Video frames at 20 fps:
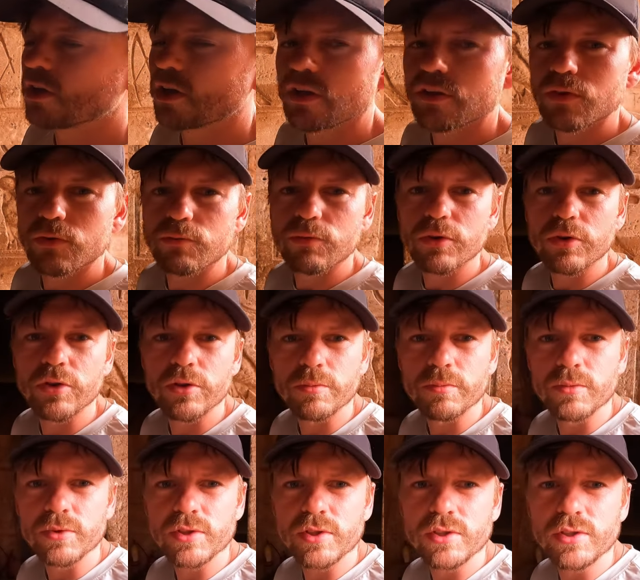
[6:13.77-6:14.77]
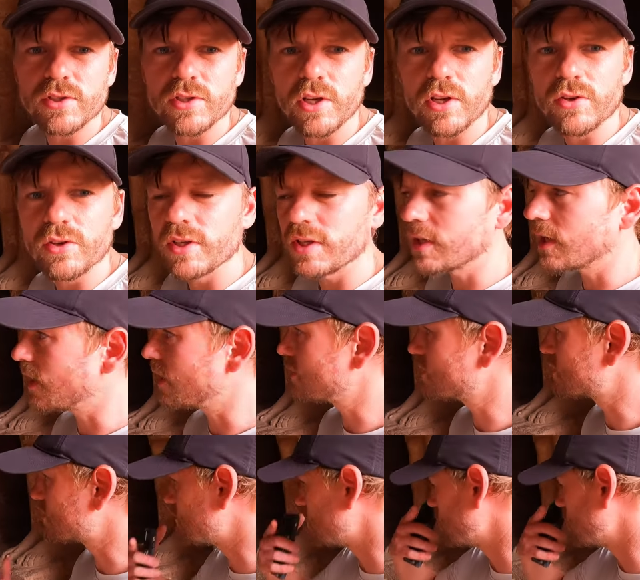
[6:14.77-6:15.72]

Uh, the rooms slowly get